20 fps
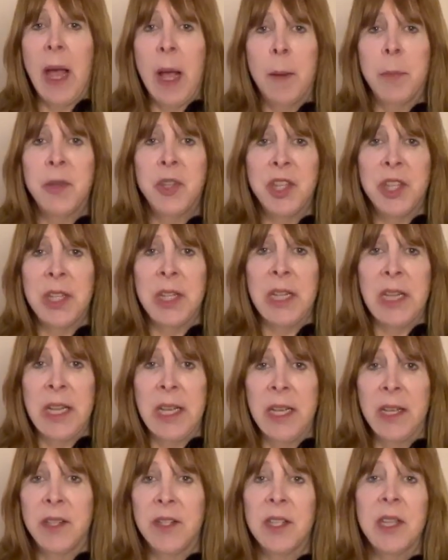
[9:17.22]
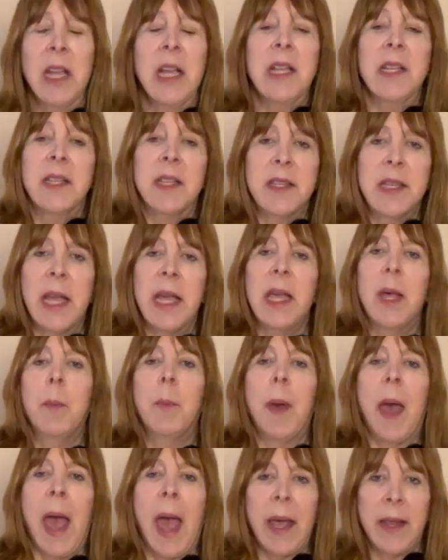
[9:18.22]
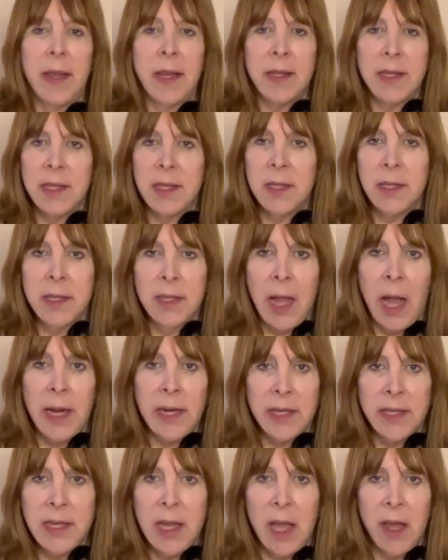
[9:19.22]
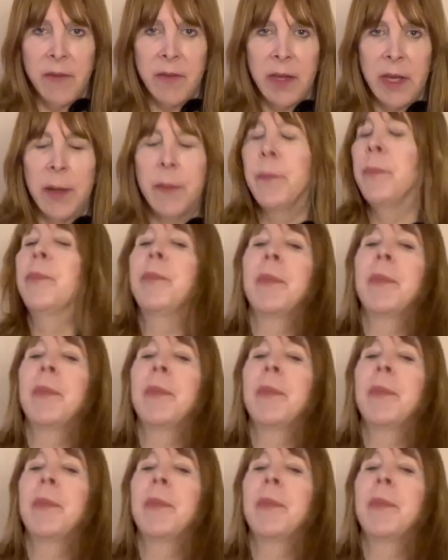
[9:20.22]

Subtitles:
option is to take a bag that's not as heavy.